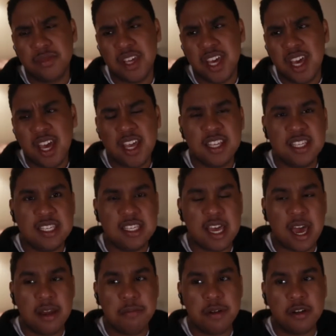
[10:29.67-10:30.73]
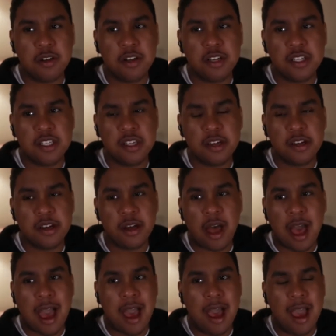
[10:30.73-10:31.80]
It's sad because
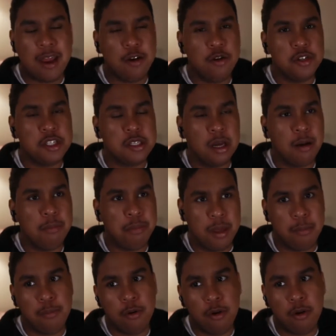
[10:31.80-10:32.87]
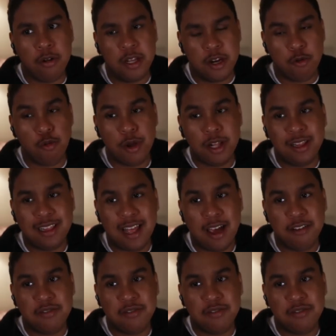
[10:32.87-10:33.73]
I know some people in real life,